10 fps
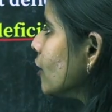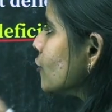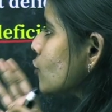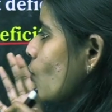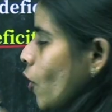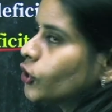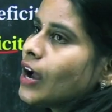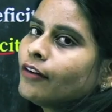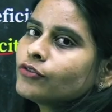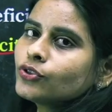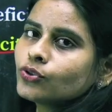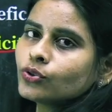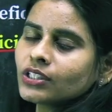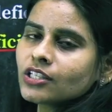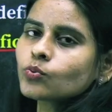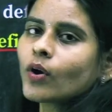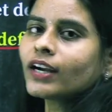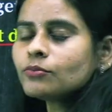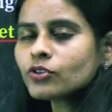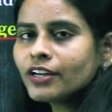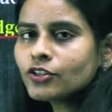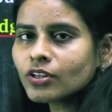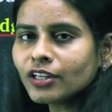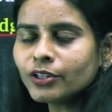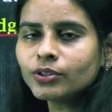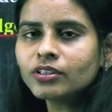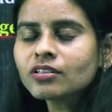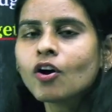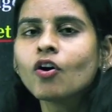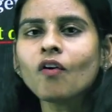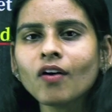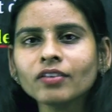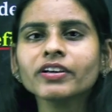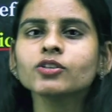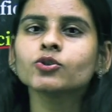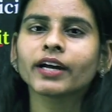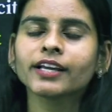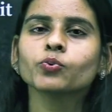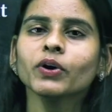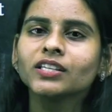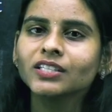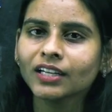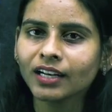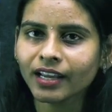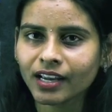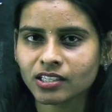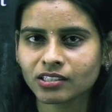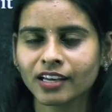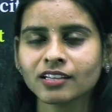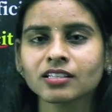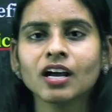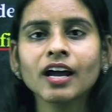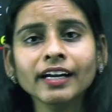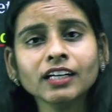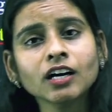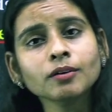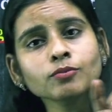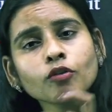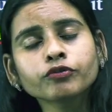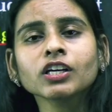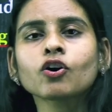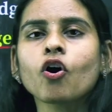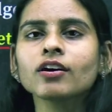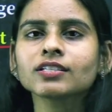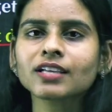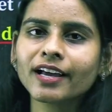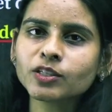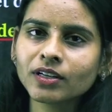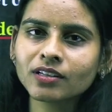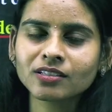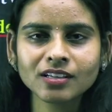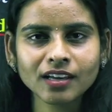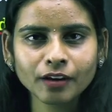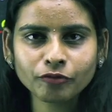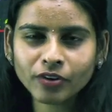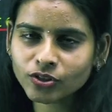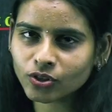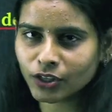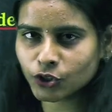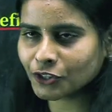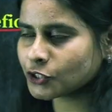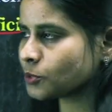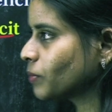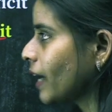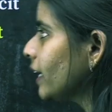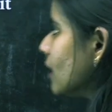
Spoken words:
So what you have to do is, what I'm trying to tell you is, always try to interrelate things in terms of the cause as well as the effect relationship, right?